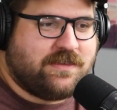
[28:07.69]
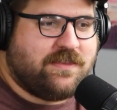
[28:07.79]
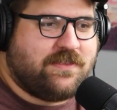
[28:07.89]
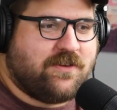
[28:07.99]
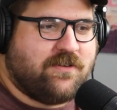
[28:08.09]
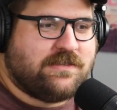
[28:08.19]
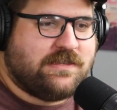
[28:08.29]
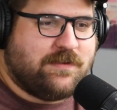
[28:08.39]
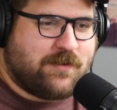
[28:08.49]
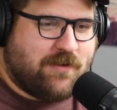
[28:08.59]
I think there is
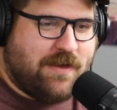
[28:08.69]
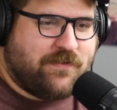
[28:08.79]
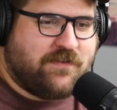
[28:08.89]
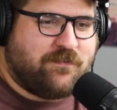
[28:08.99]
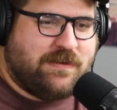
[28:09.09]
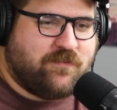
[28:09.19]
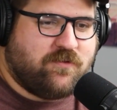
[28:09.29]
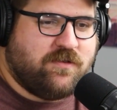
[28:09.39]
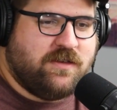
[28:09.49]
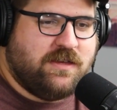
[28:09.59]
a demographic of
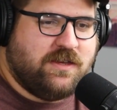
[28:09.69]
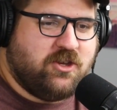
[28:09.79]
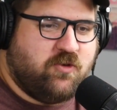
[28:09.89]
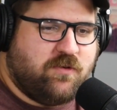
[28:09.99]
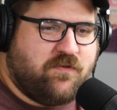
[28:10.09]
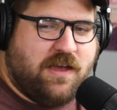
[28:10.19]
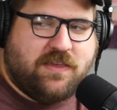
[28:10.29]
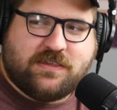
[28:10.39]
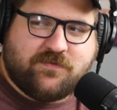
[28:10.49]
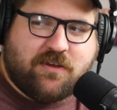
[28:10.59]
people who will
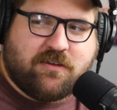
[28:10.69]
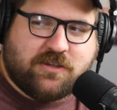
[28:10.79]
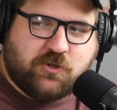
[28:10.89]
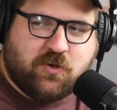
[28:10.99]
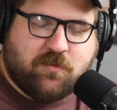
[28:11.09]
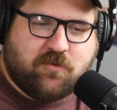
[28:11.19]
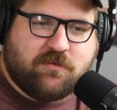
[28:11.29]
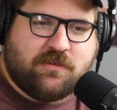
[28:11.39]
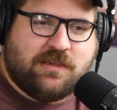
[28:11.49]
find this very enjoyable.